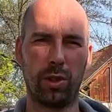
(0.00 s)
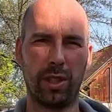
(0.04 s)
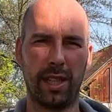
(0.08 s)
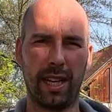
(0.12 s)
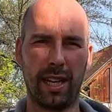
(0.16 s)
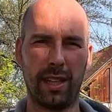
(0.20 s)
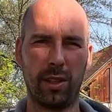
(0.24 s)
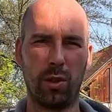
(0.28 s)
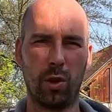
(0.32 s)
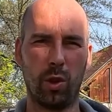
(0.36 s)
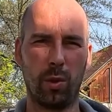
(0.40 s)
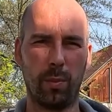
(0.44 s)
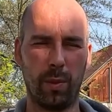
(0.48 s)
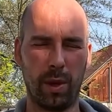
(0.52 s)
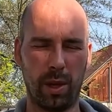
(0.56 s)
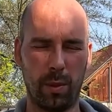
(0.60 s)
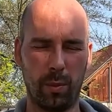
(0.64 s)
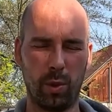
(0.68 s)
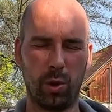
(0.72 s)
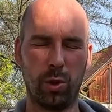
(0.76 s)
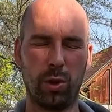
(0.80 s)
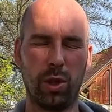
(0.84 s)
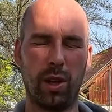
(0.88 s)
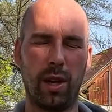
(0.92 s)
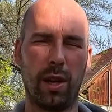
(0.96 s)
gate opener
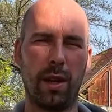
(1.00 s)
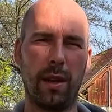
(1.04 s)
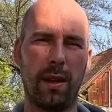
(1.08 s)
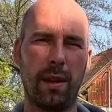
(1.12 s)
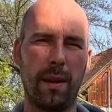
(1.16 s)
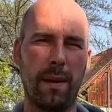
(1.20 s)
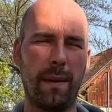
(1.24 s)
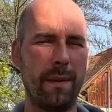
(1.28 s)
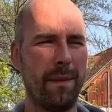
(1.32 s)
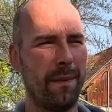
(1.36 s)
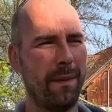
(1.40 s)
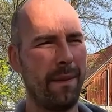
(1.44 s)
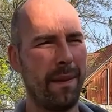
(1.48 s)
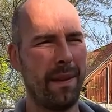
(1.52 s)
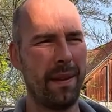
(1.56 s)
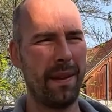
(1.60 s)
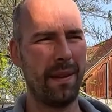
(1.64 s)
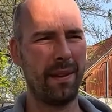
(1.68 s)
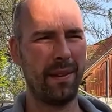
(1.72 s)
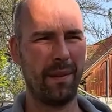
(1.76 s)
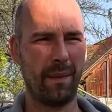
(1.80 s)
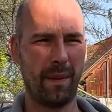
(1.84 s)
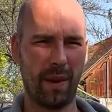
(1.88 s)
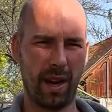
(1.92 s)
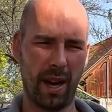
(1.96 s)
motor.
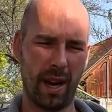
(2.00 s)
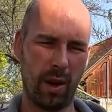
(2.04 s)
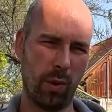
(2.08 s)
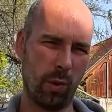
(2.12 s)
I